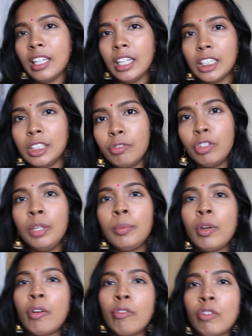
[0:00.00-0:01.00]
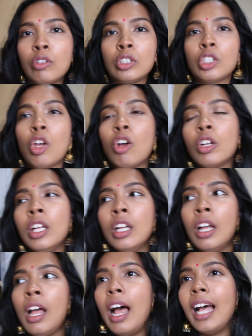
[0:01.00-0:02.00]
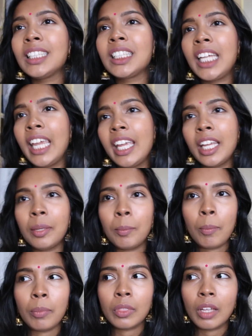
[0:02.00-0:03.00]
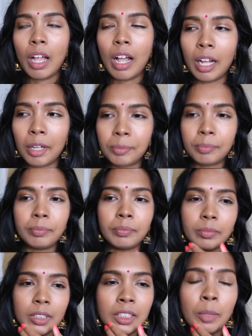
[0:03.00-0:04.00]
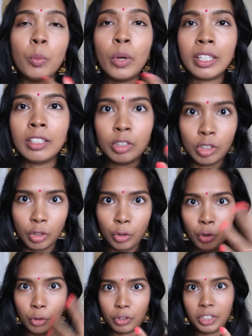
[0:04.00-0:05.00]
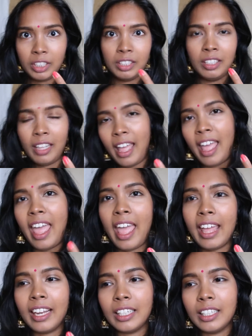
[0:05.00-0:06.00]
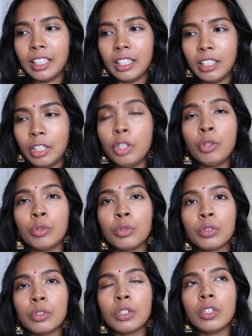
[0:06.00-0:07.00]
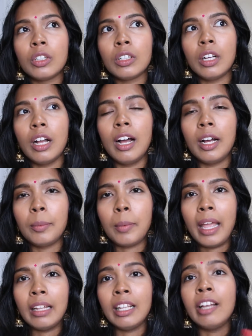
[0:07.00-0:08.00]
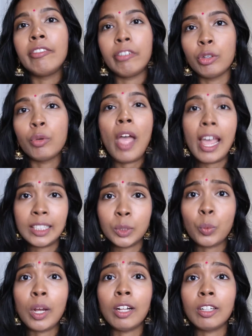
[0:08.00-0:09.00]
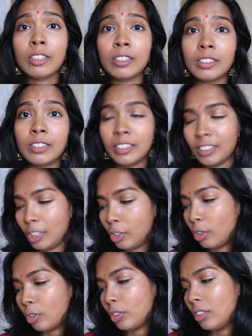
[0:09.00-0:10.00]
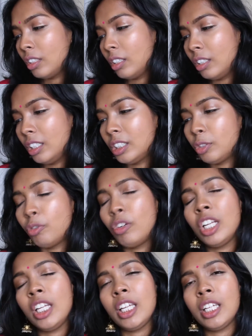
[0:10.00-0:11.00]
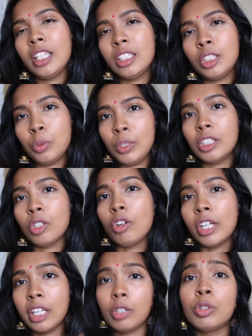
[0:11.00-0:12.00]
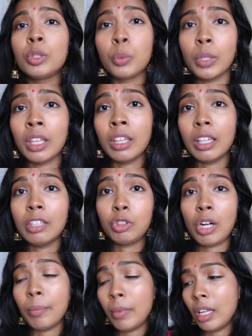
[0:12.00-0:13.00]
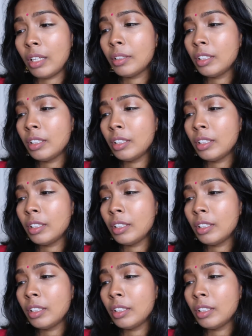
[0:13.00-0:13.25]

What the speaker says: It's a really beautiful song asking someone to look at you and love you as well, you know. It's a really sweet song and it goes with the drama.